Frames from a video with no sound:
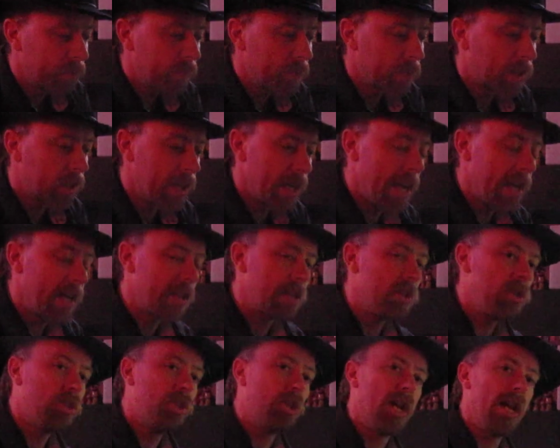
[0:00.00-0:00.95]
Connecticut
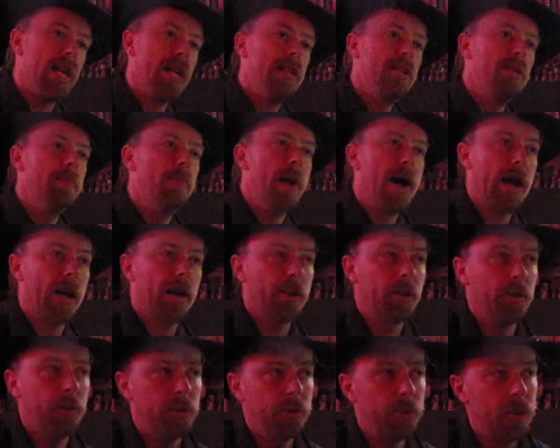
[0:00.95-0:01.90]
Shade
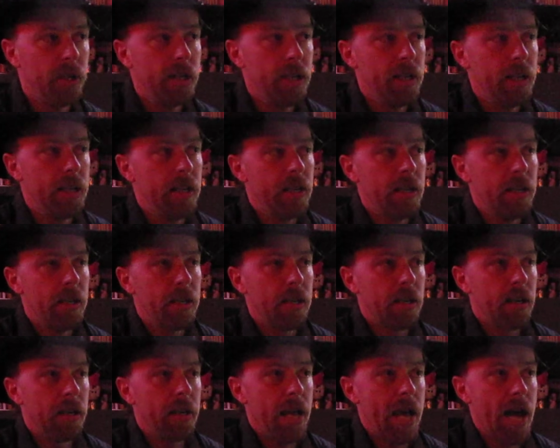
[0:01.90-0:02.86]
Tobacco
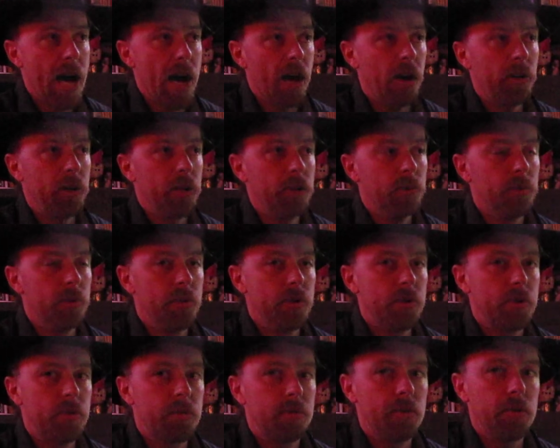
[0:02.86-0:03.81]
and how it
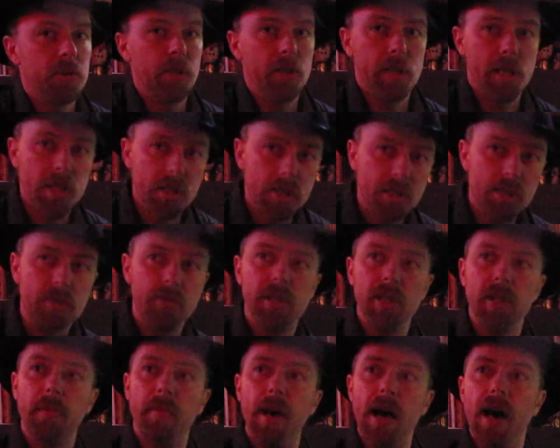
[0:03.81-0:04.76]
was, the history
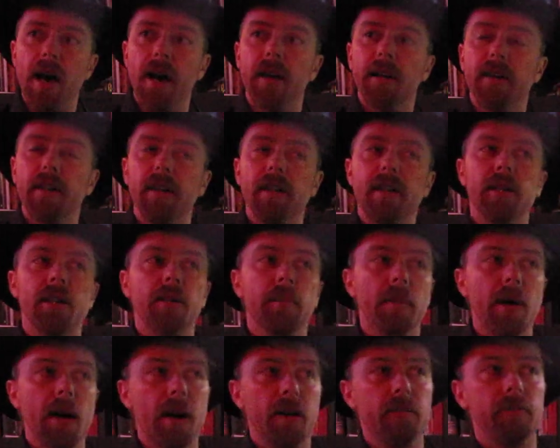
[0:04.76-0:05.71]
about it, and
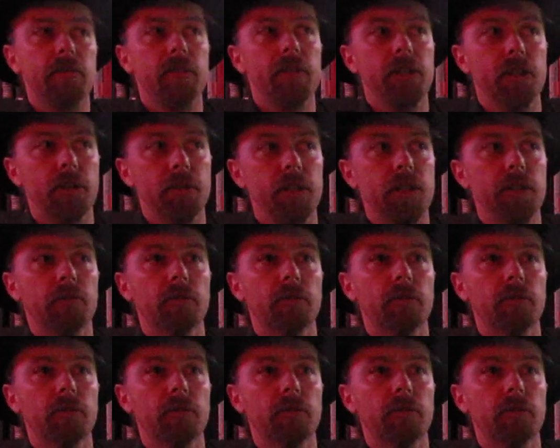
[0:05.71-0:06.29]
about, in